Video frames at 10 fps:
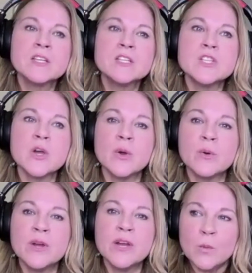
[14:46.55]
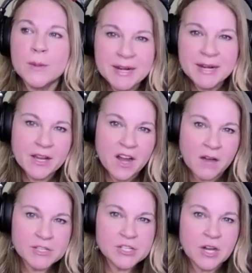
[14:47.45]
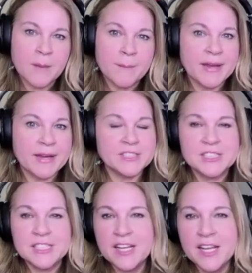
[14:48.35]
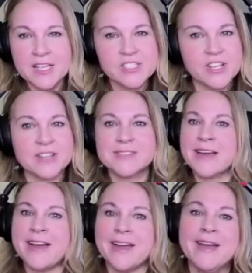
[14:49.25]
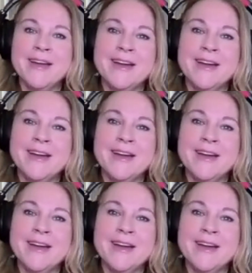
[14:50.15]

So we meet at a coffee shop and she is just like,